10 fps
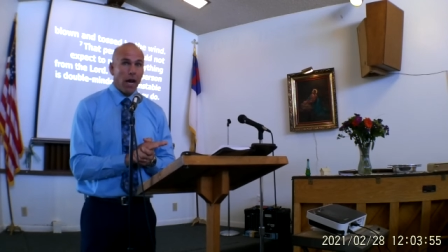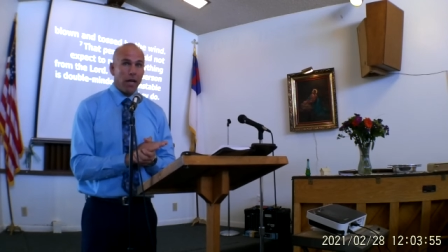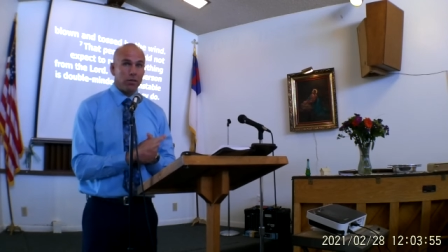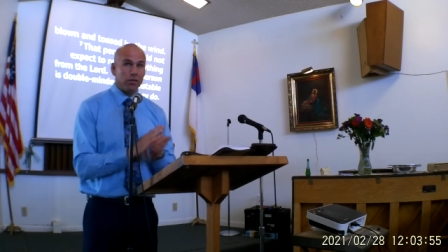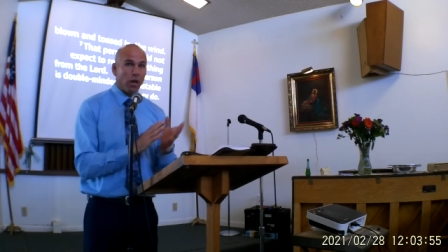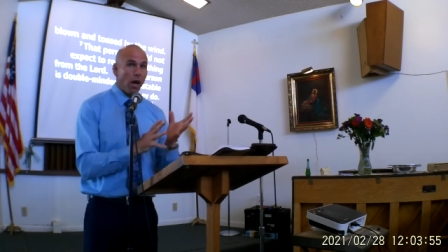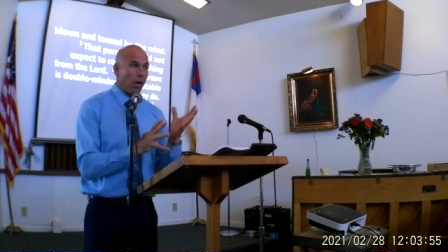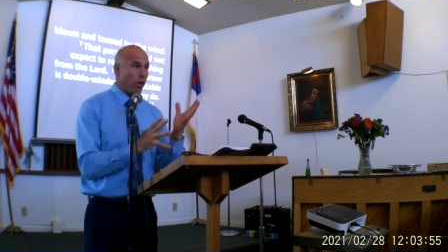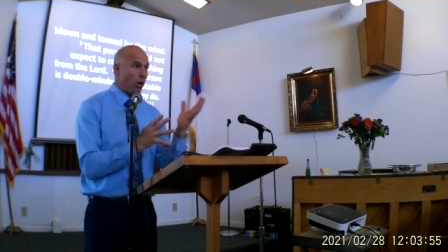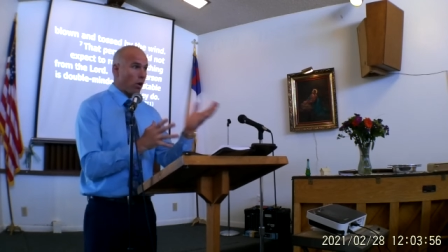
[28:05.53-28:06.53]
I saw
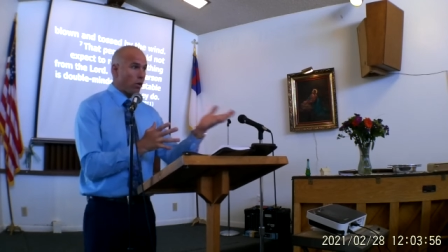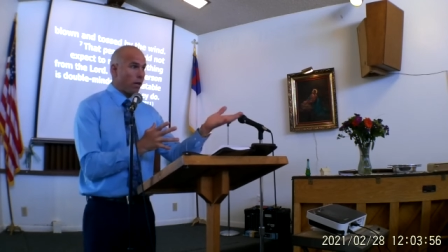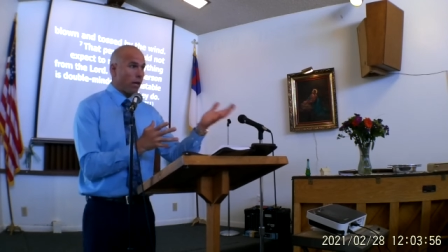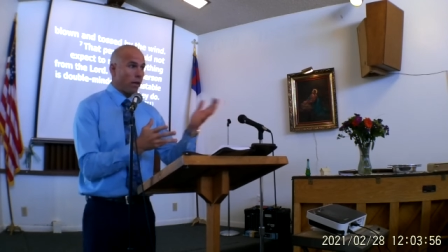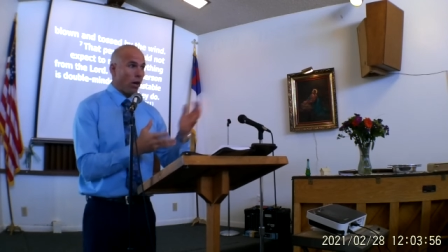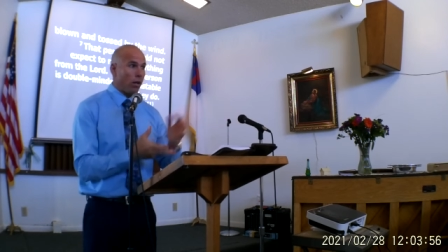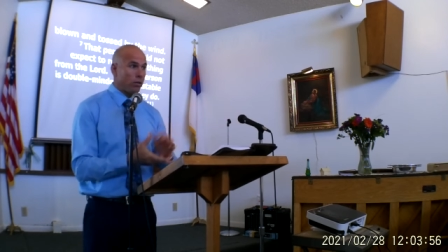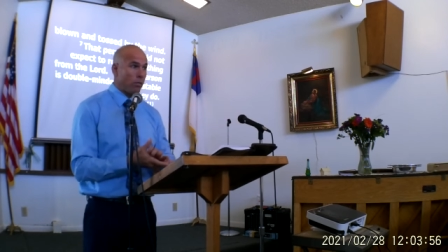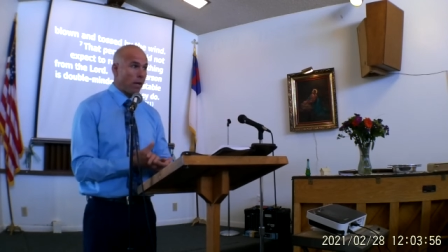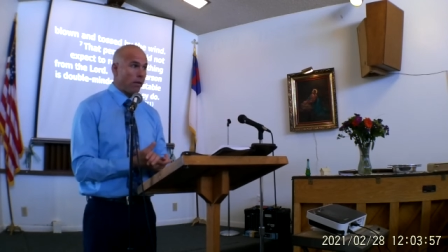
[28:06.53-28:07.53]
the hurt that it
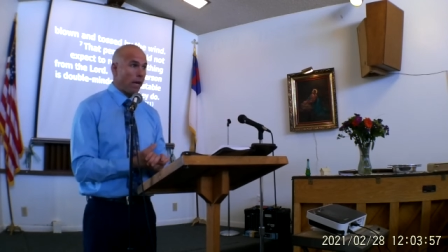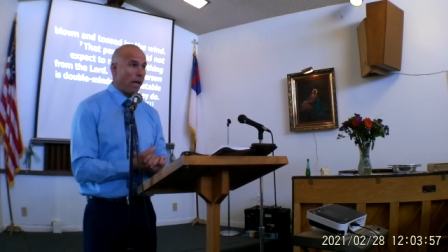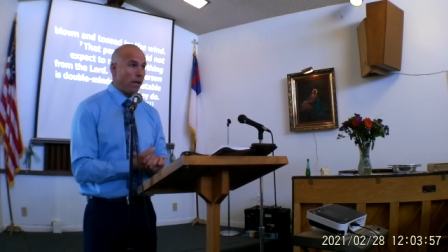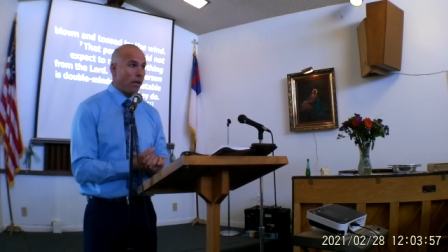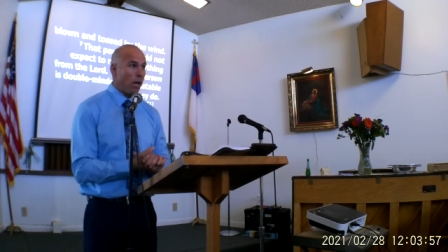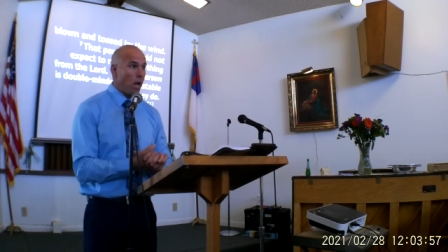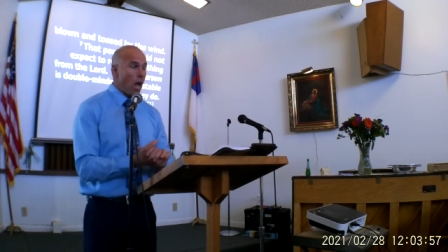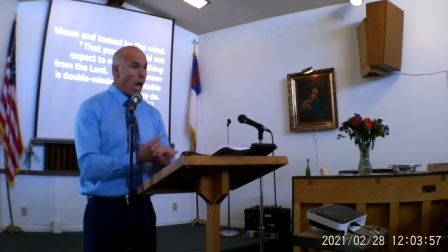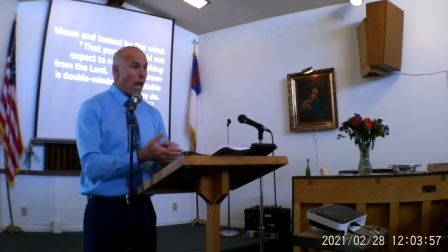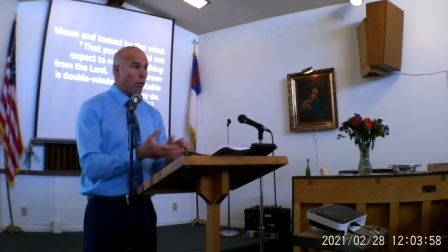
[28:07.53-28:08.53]
caused my dad.
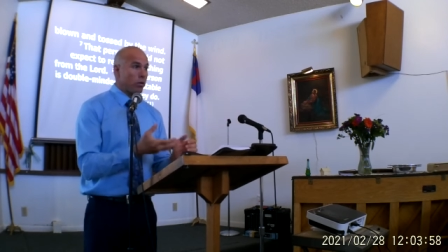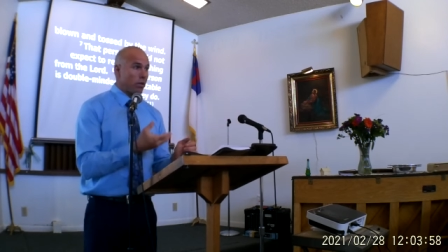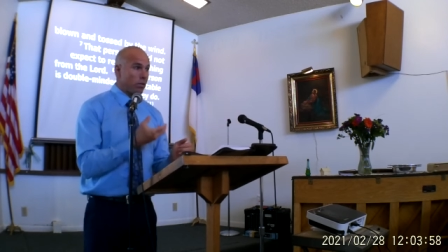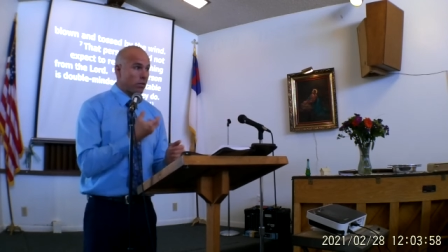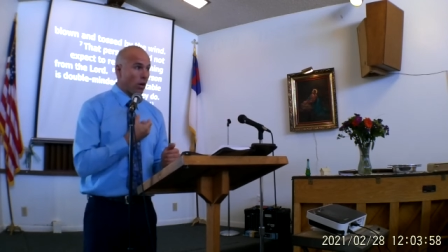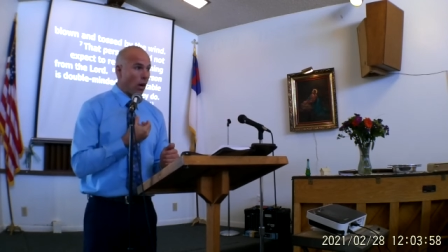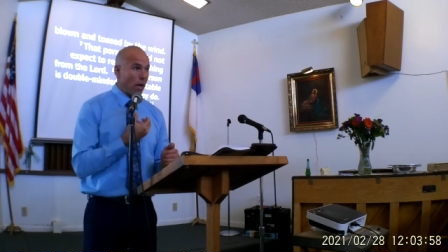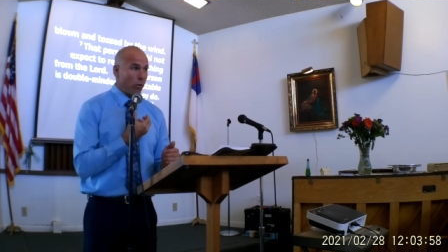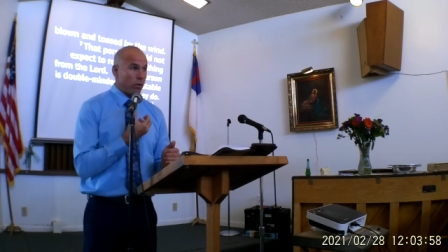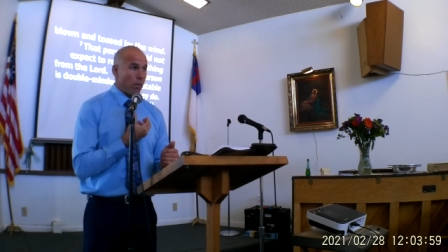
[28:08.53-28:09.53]
It was a, it
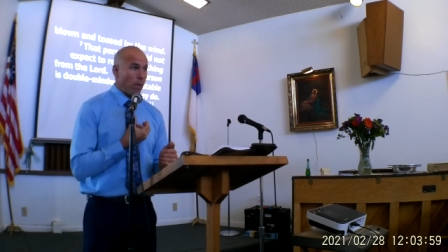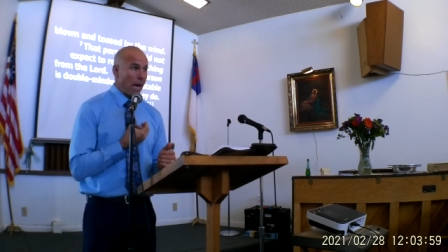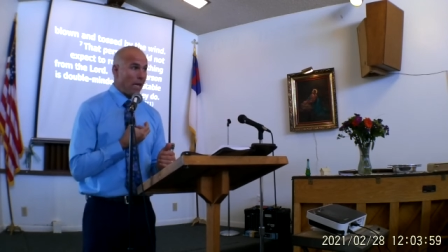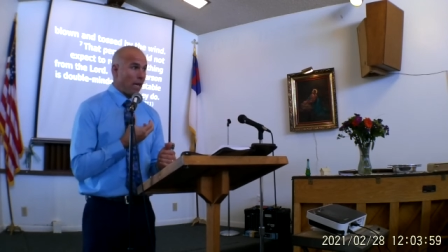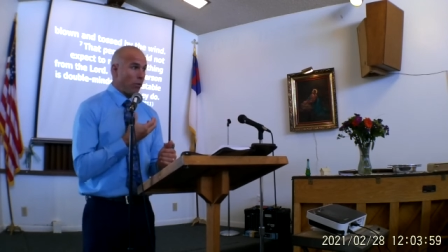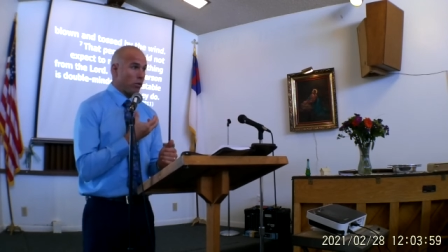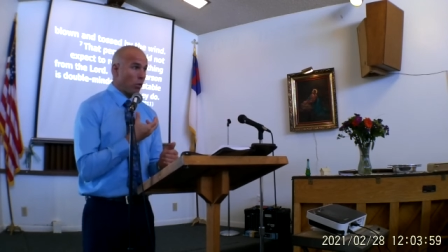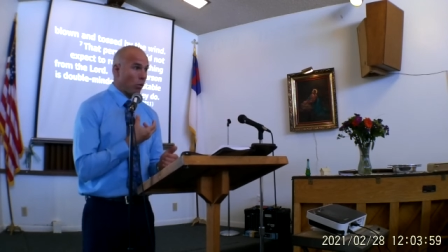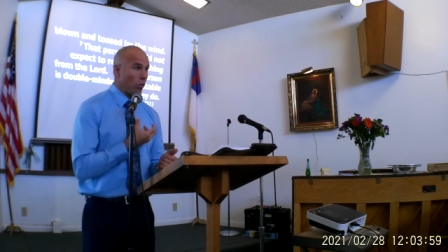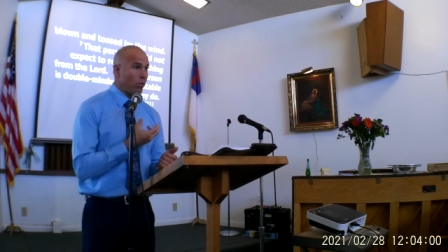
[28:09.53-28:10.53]
was a pain. It was a
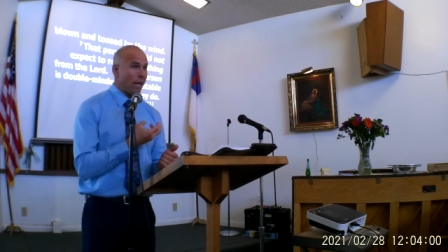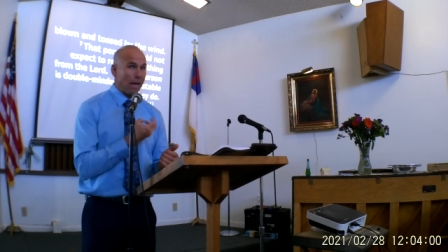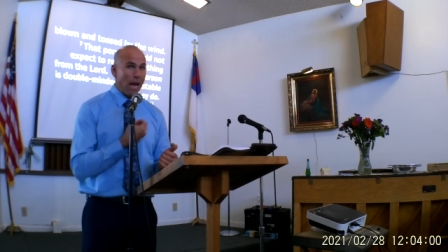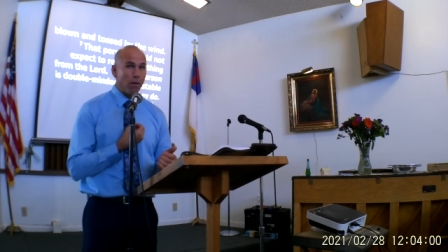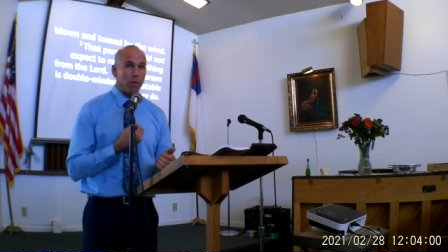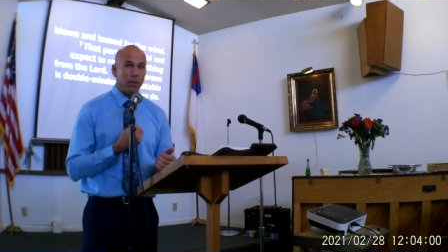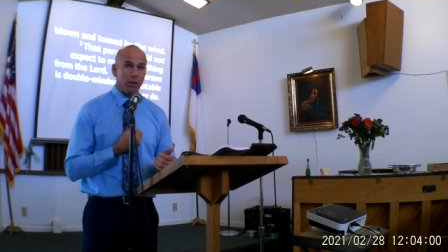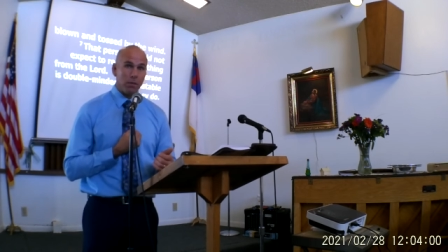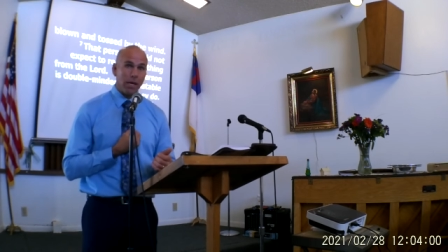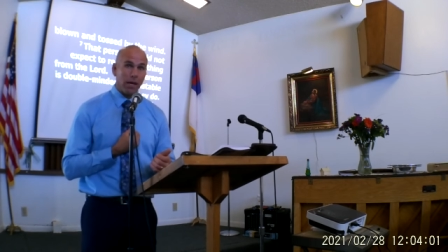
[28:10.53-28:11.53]
wound that happened
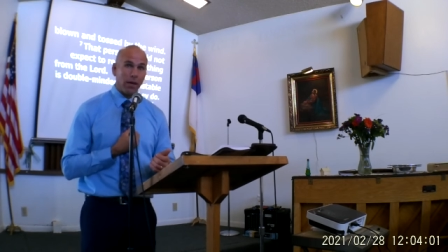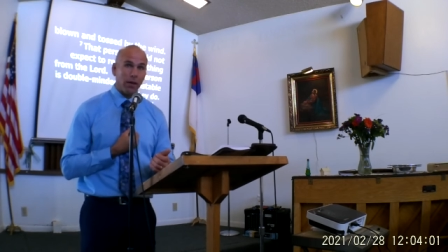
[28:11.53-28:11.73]
to me.